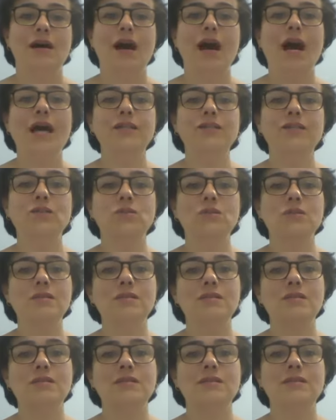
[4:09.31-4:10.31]
I
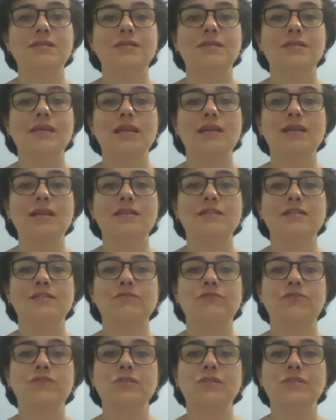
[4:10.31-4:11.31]
noticed the subtle
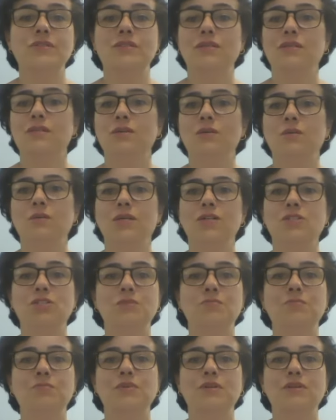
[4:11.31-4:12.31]
difference in the way
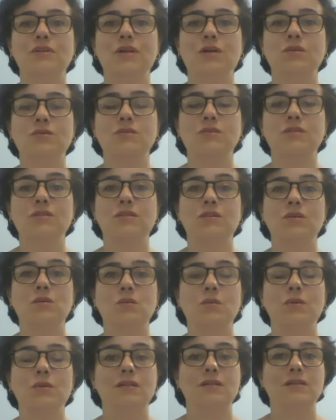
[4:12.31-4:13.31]
she pronounced the
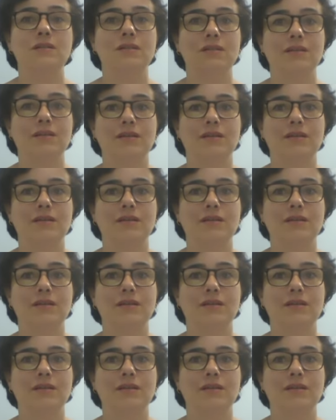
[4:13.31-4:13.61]
word.